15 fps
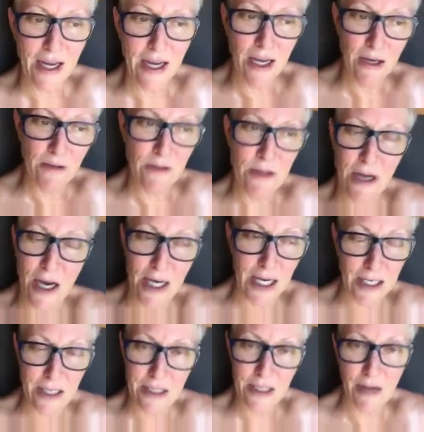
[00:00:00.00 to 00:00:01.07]
And I
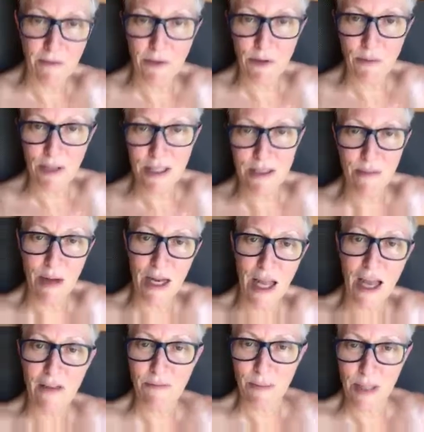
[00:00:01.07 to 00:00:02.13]
get to suffer the rest of my
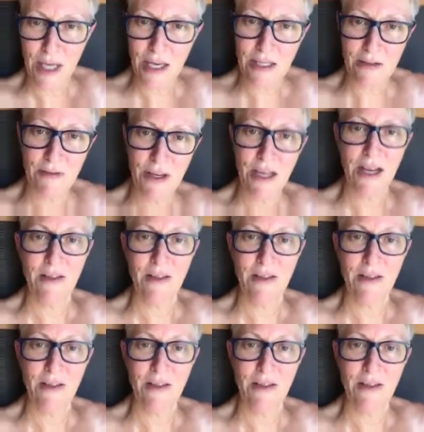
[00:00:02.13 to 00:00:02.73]
life because of it.